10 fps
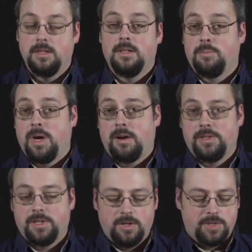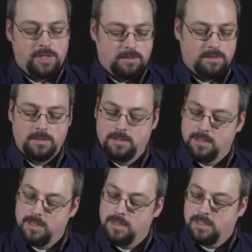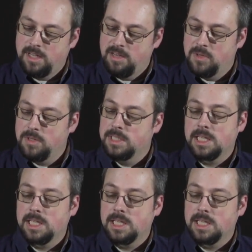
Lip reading: Battery charger, same old,